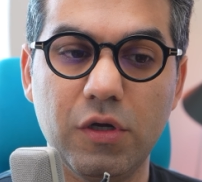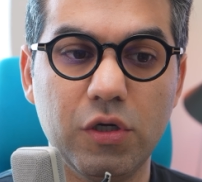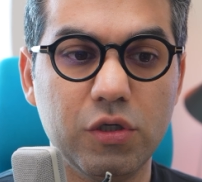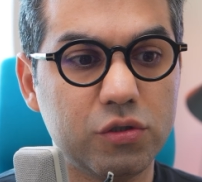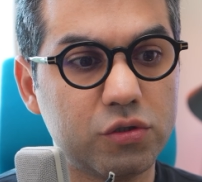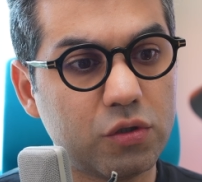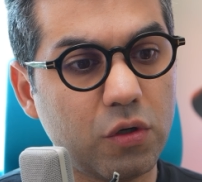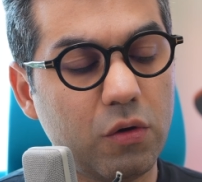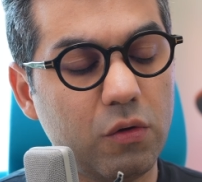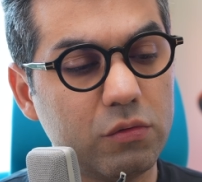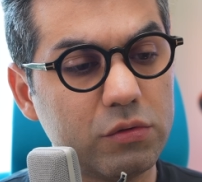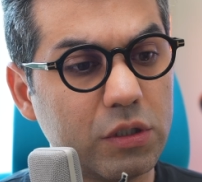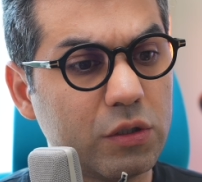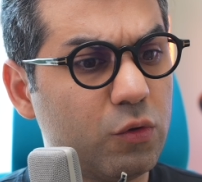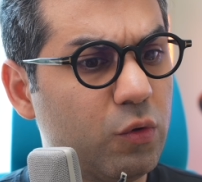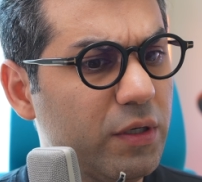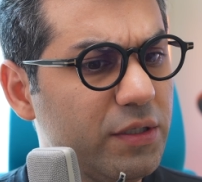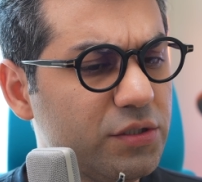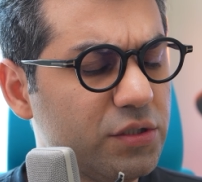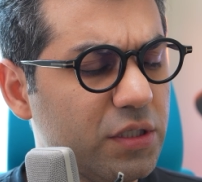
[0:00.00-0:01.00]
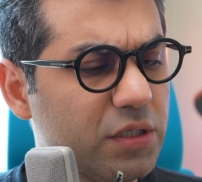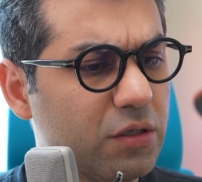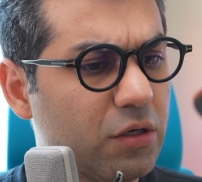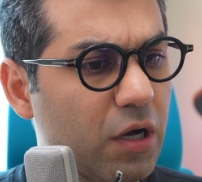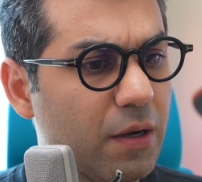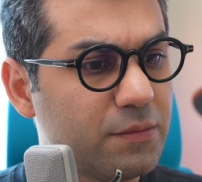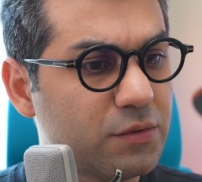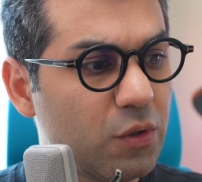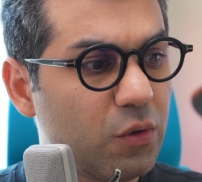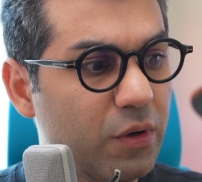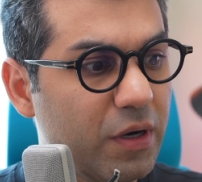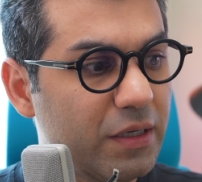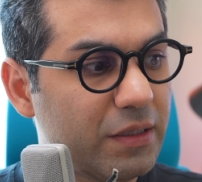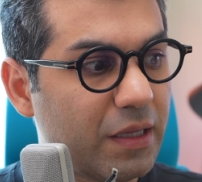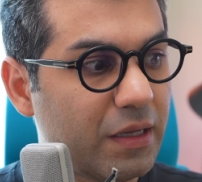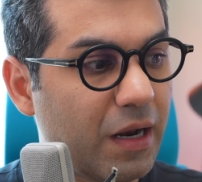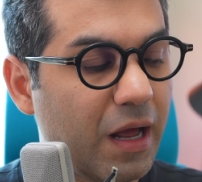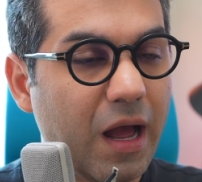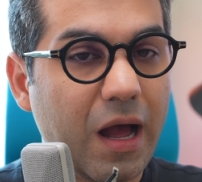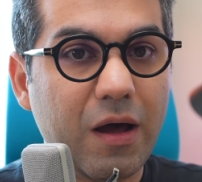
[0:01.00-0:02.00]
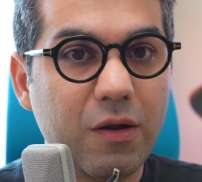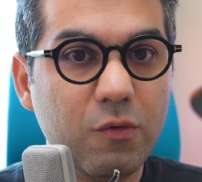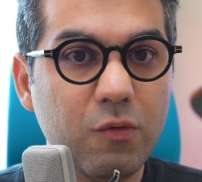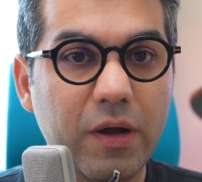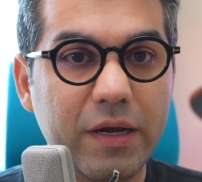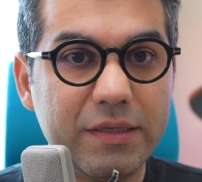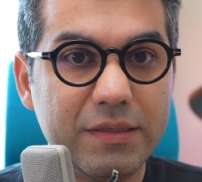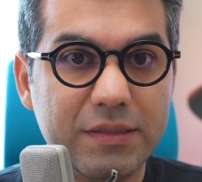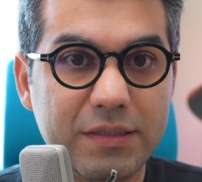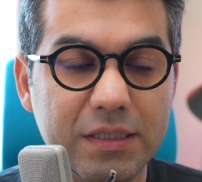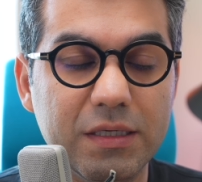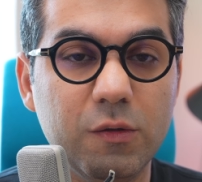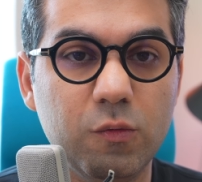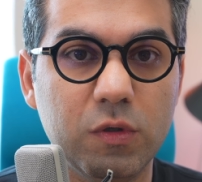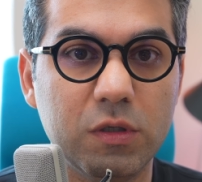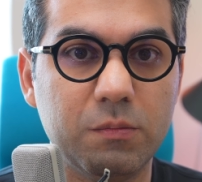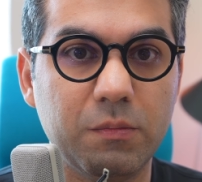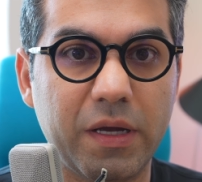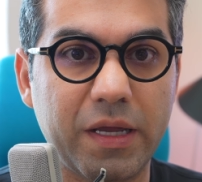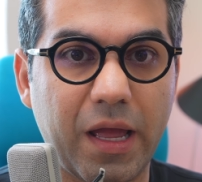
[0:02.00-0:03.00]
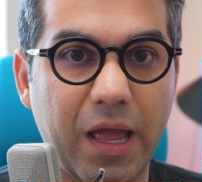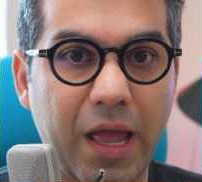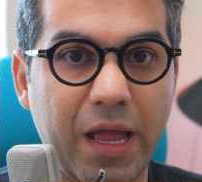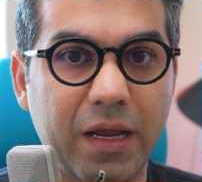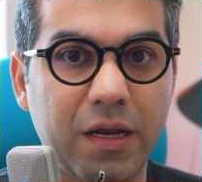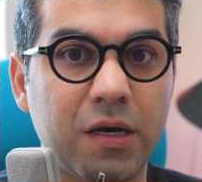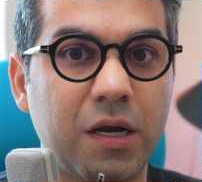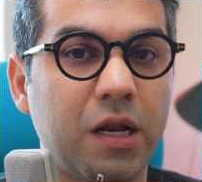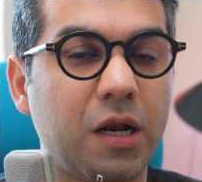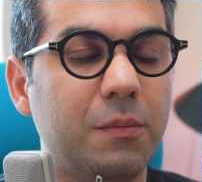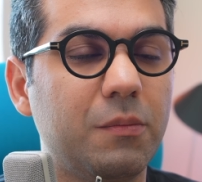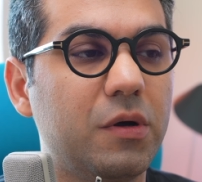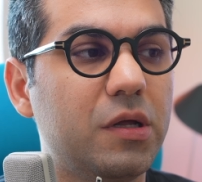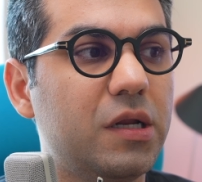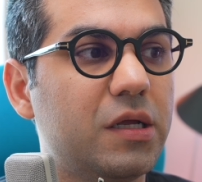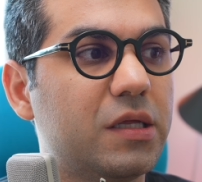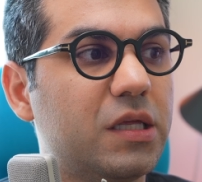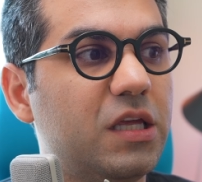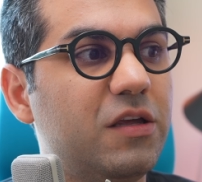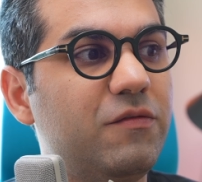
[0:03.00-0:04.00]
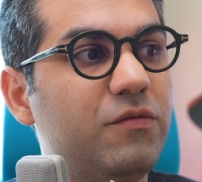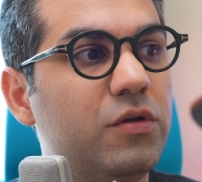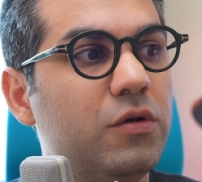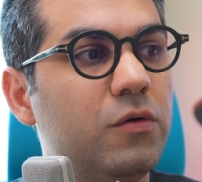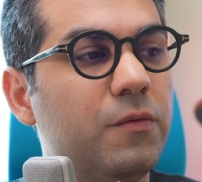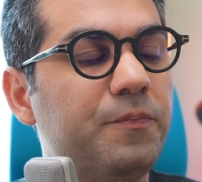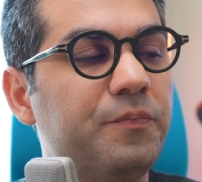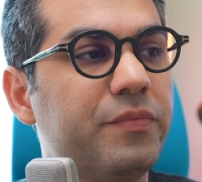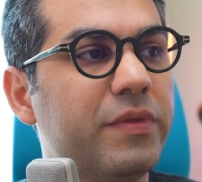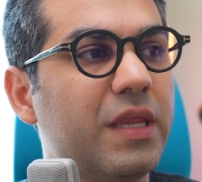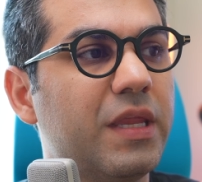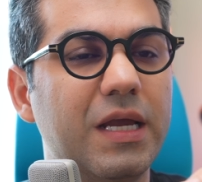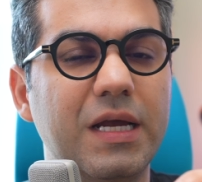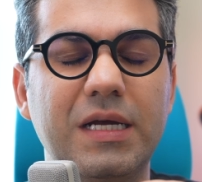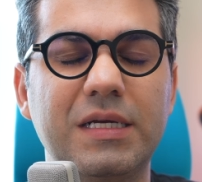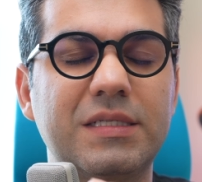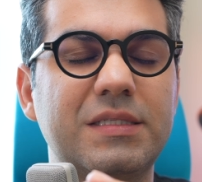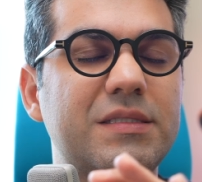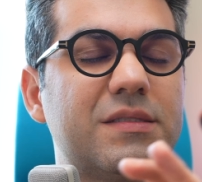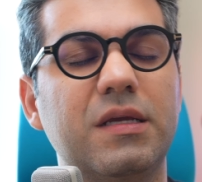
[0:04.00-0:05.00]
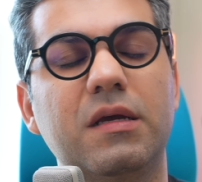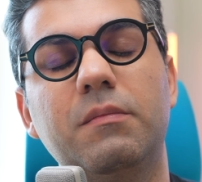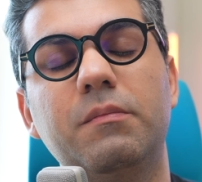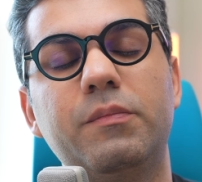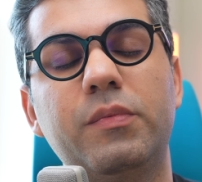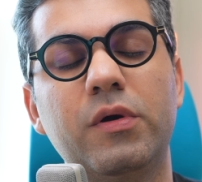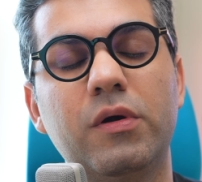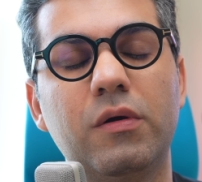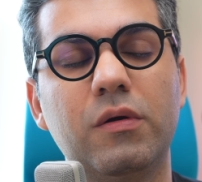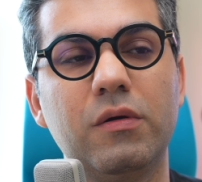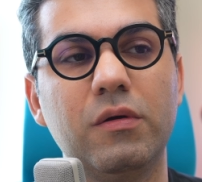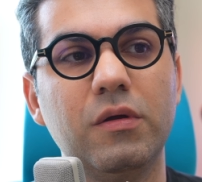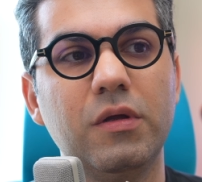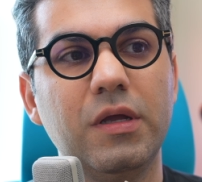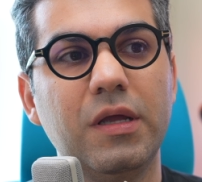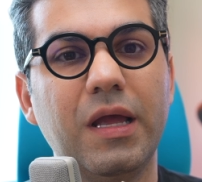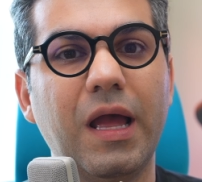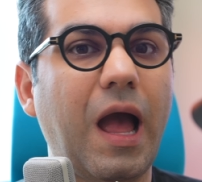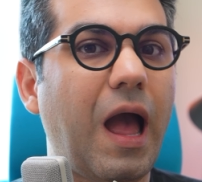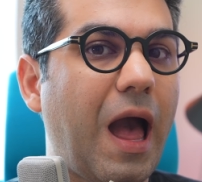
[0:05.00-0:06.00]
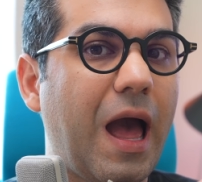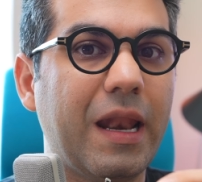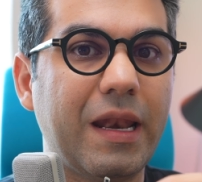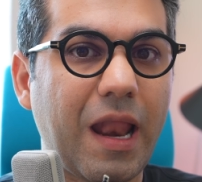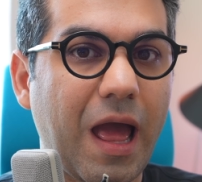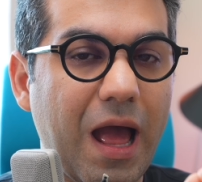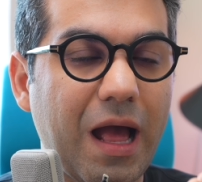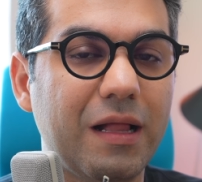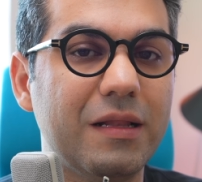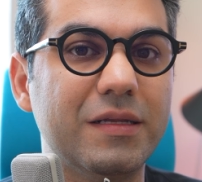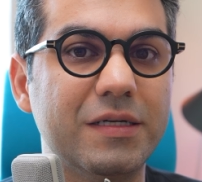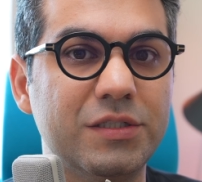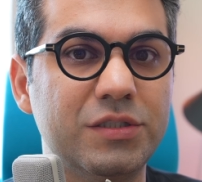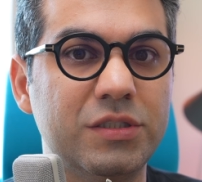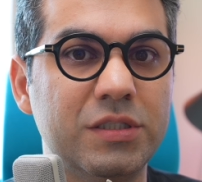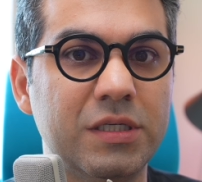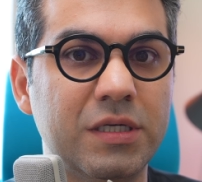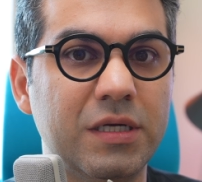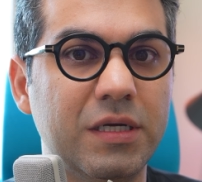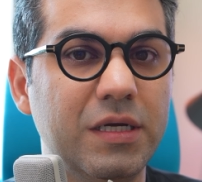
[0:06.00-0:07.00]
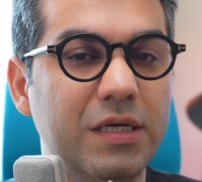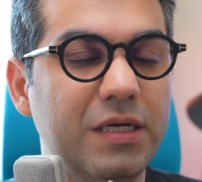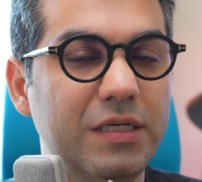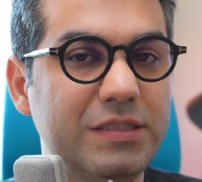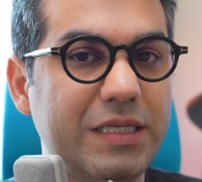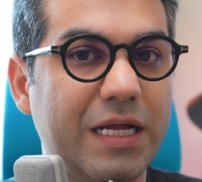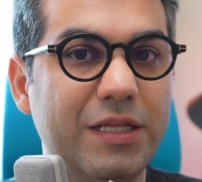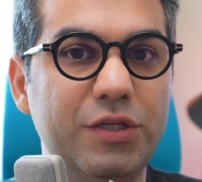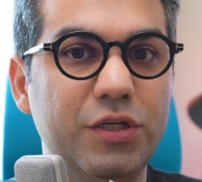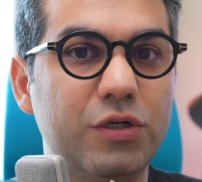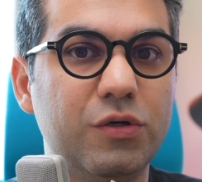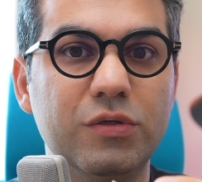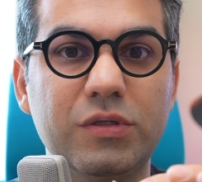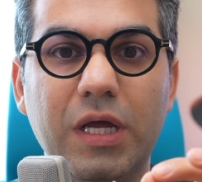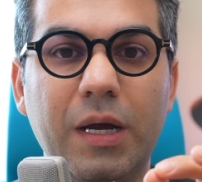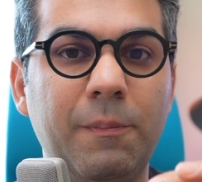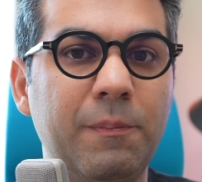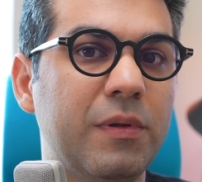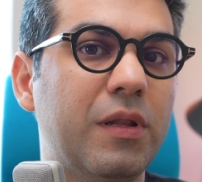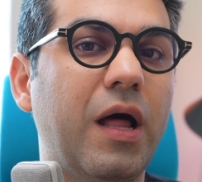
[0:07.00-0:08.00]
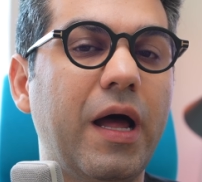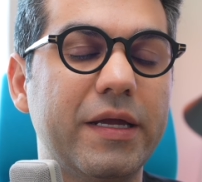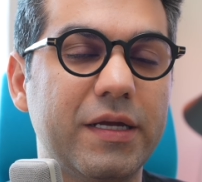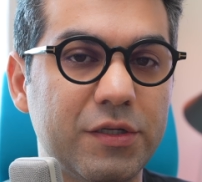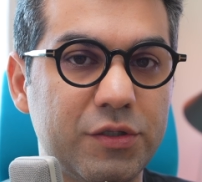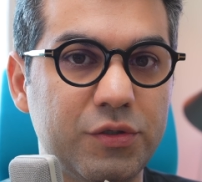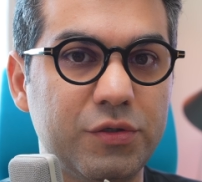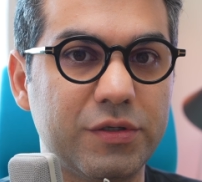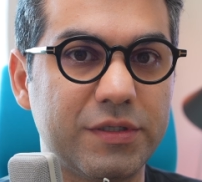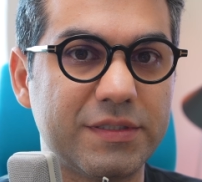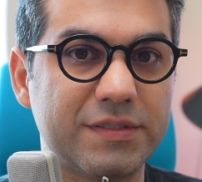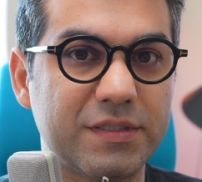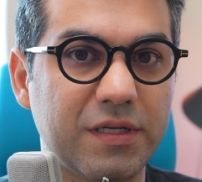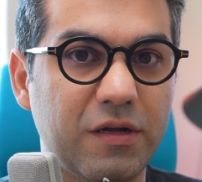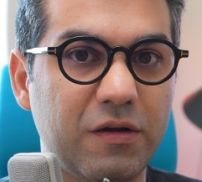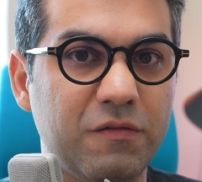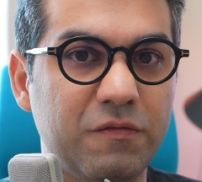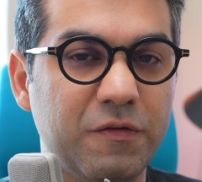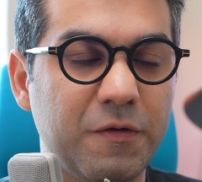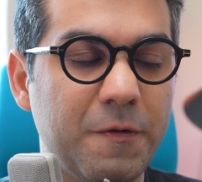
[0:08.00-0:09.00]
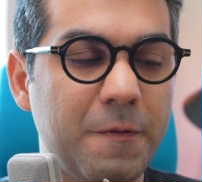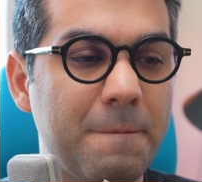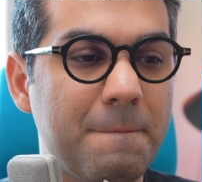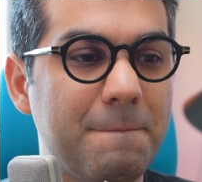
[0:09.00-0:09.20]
So the question comes okay, then how do I deal with my anger? And I'm going to give you a simple analogy that you could apply it to yourself.